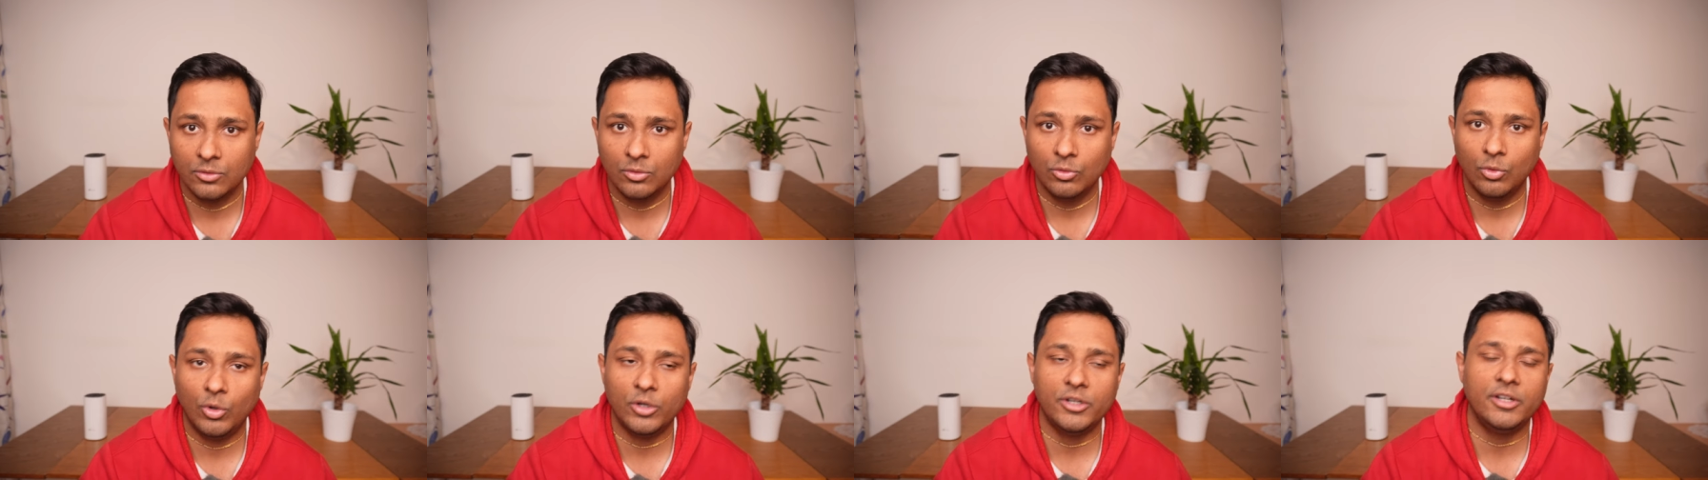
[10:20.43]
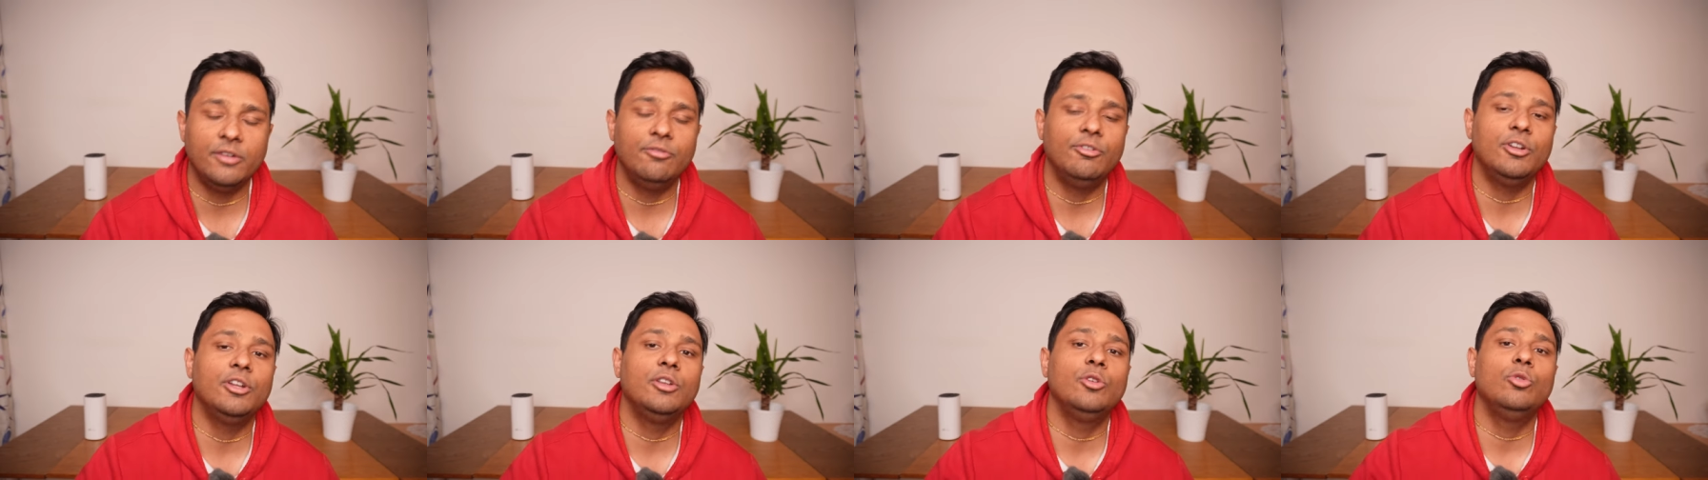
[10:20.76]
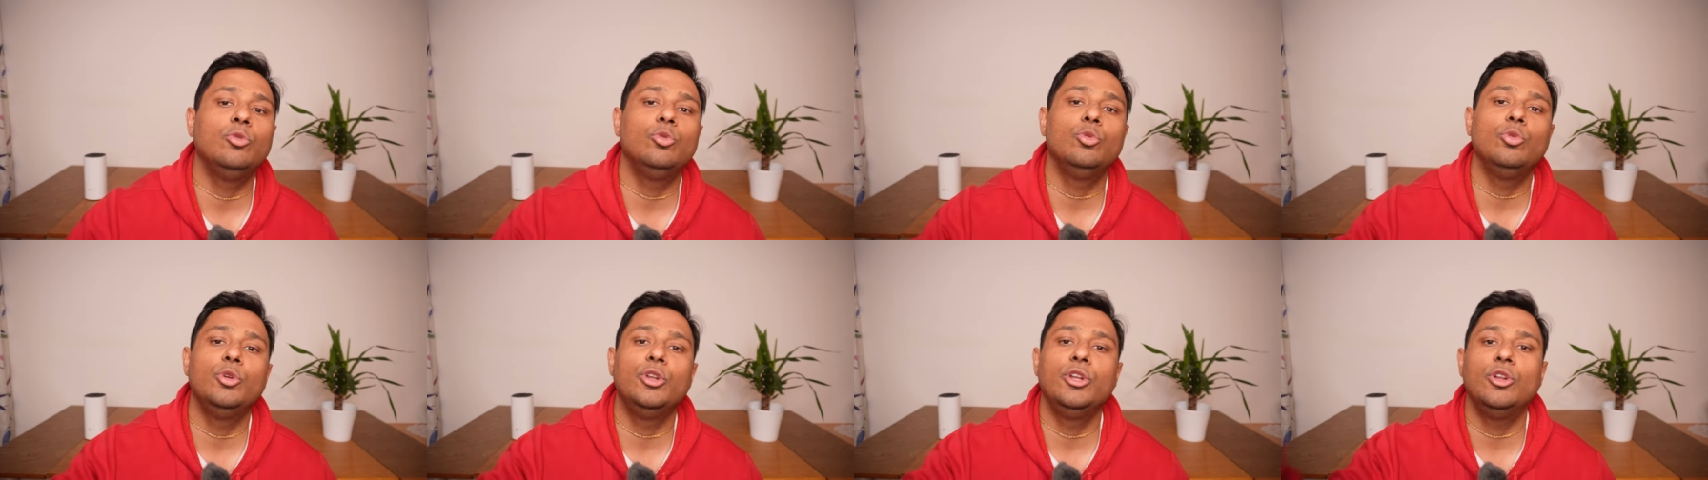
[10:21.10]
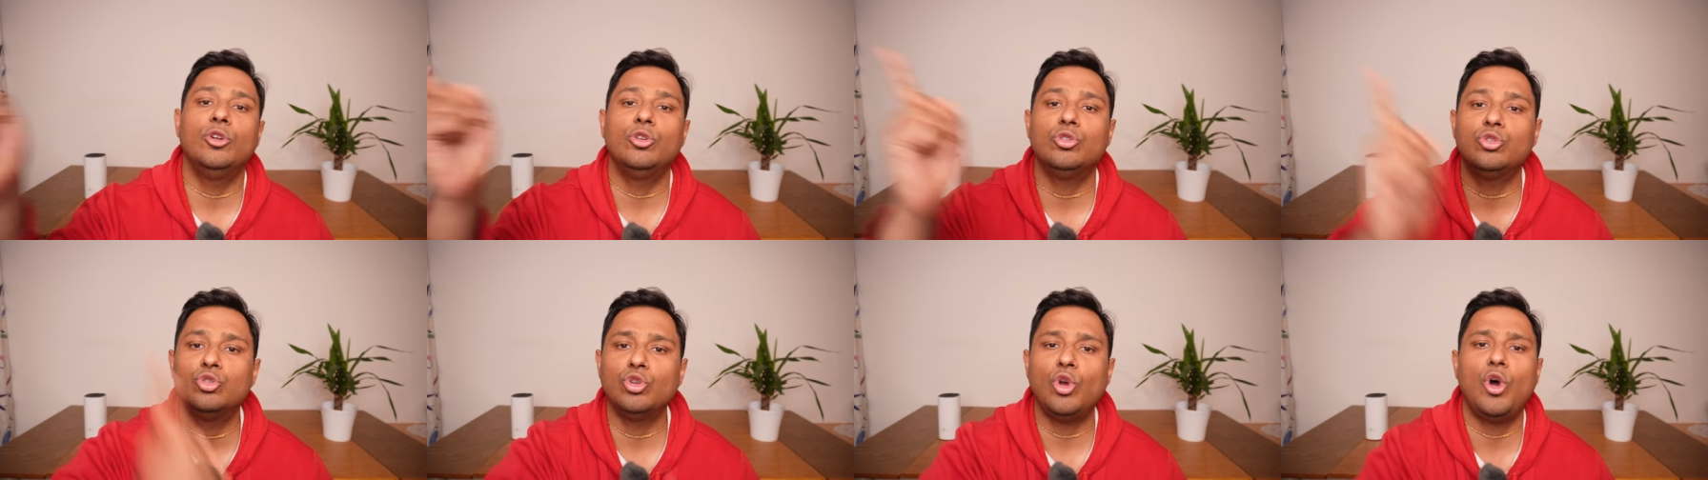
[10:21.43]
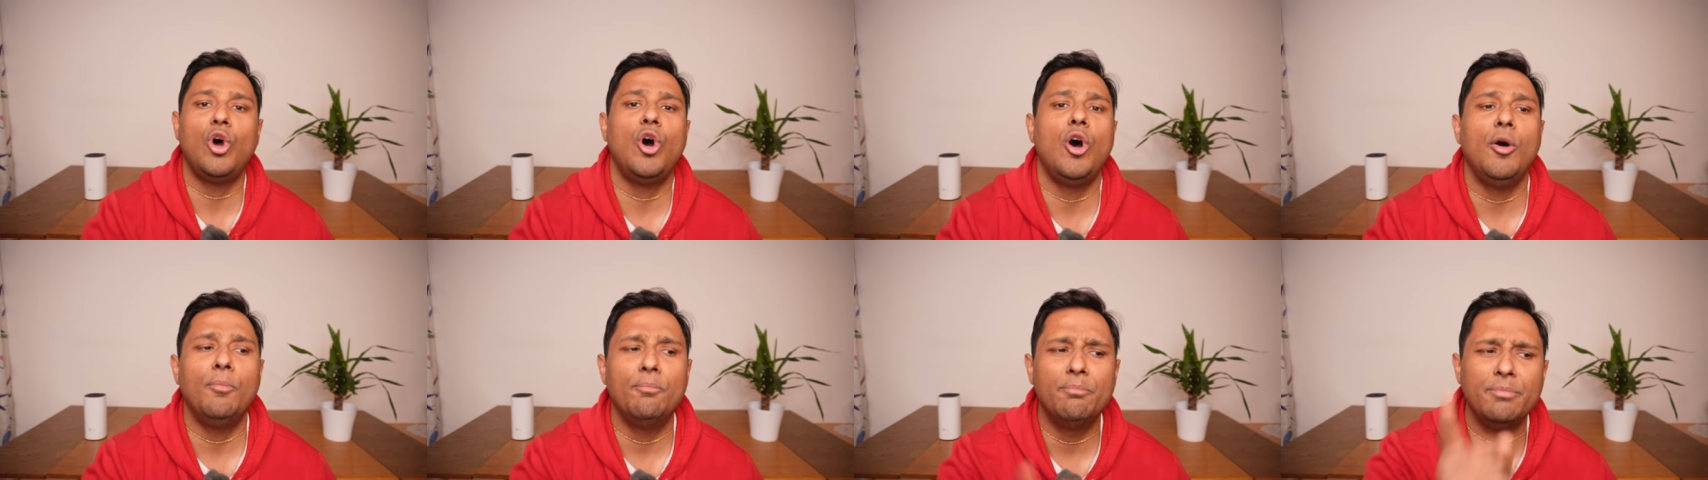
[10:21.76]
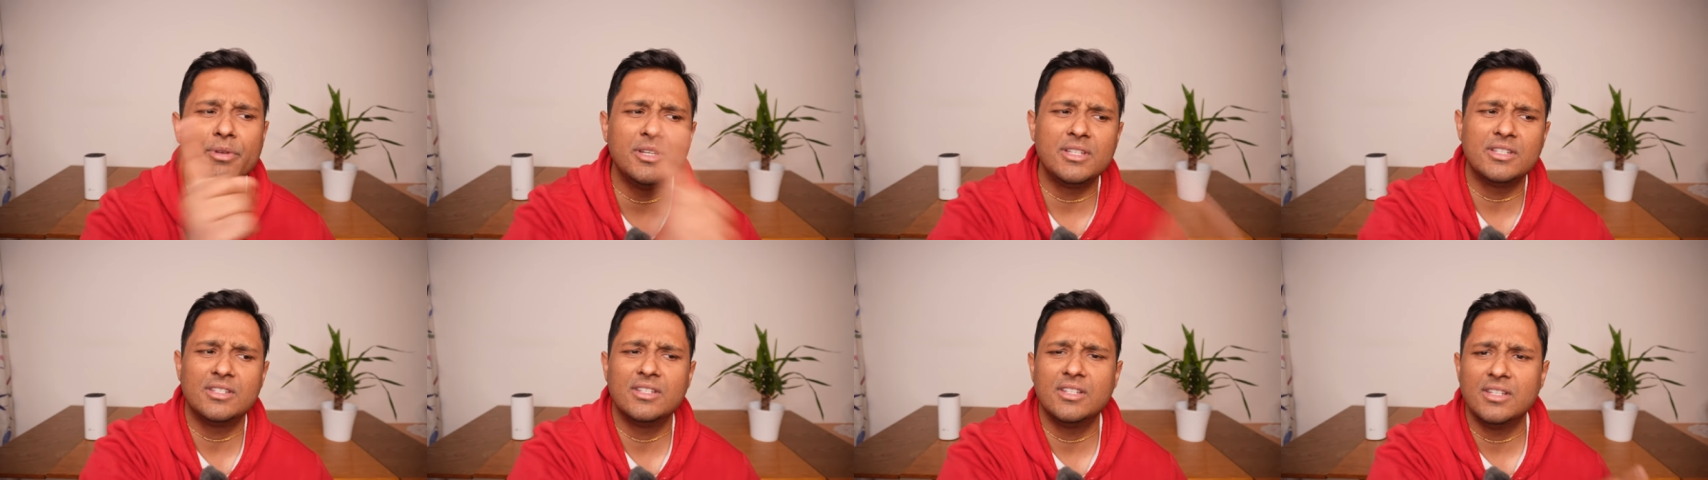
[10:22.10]
whatever you do in your job,
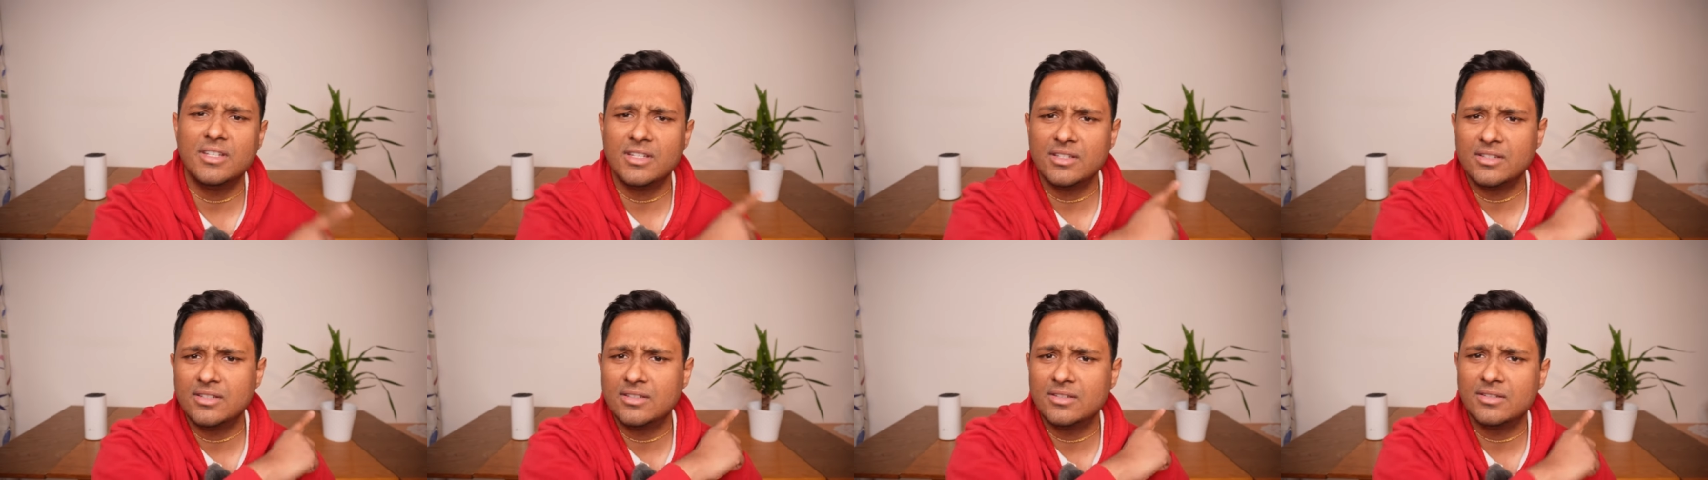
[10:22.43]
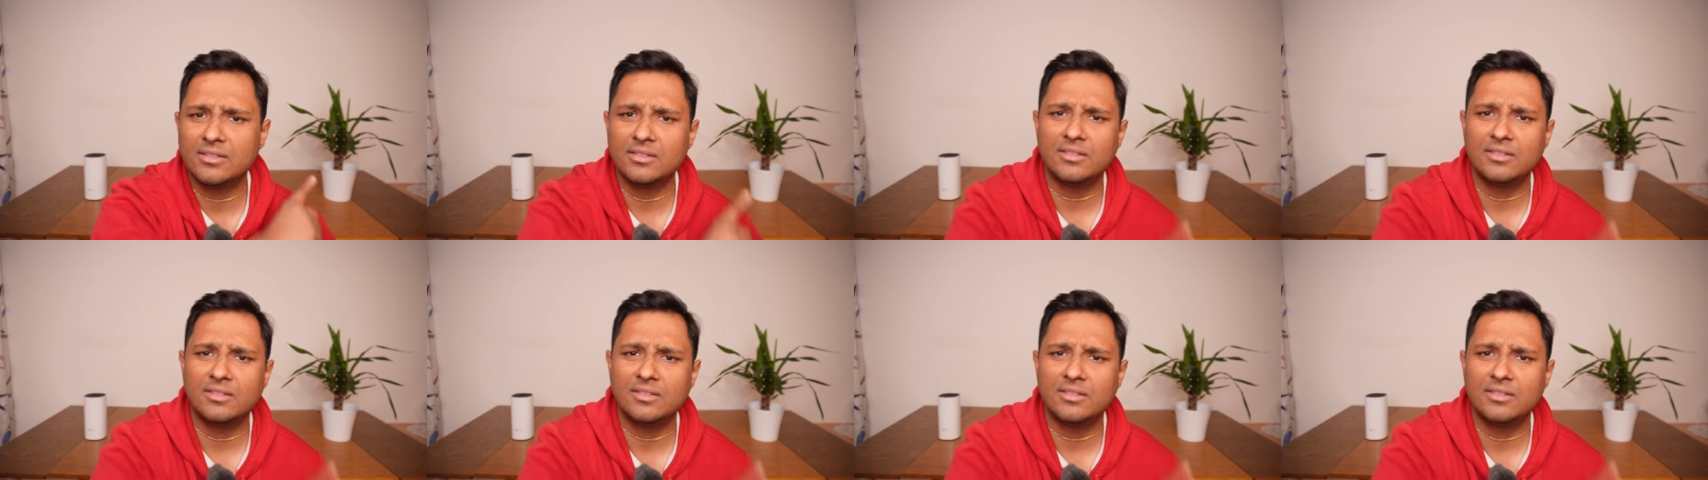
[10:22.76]
business,